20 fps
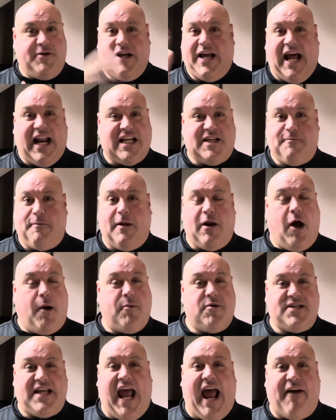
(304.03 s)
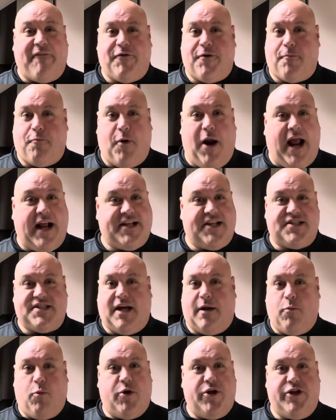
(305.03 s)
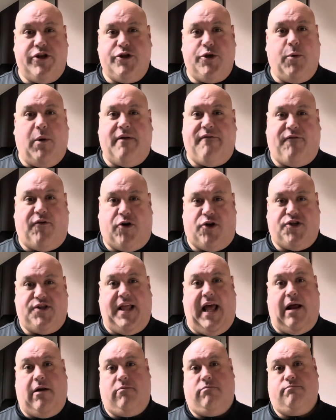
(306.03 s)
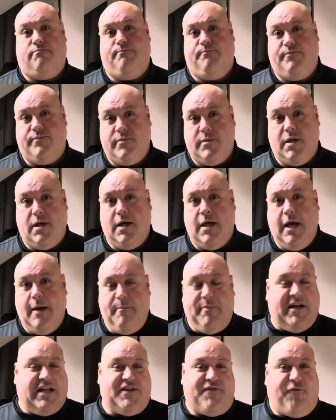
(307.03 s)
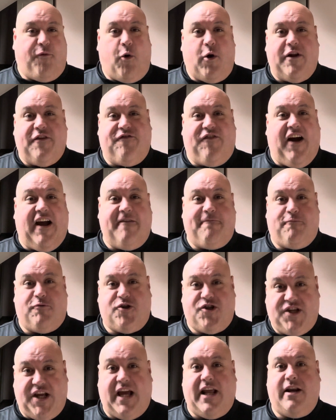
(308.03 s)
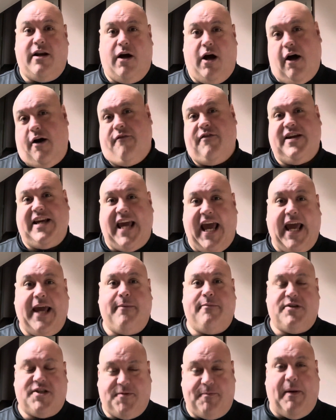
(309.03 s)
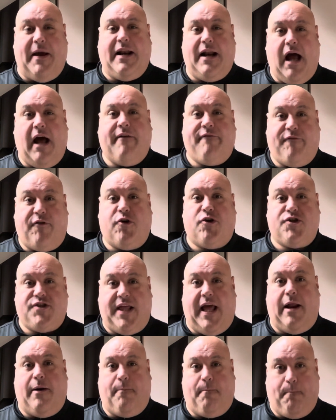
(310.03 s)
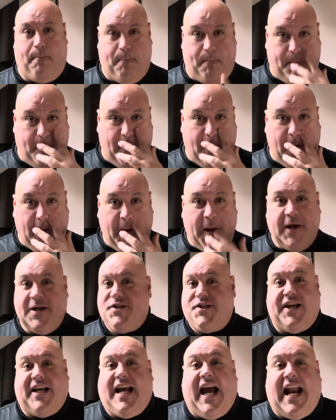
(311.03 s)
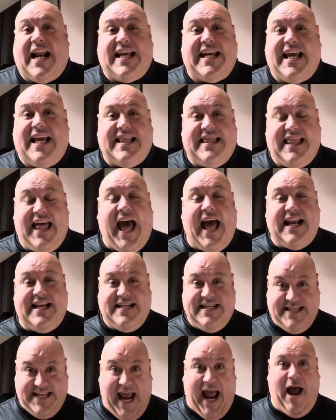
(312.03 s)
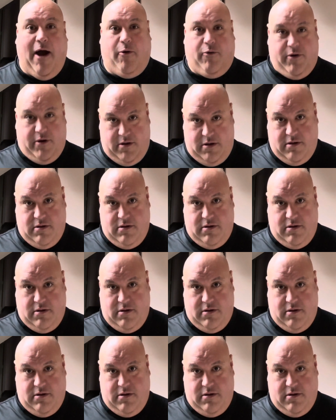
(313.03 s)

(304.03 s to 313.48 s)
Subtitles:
got to spend almost half your practice on what you do on first down. Because 45% of a game is spent on first down. So you got to get that down.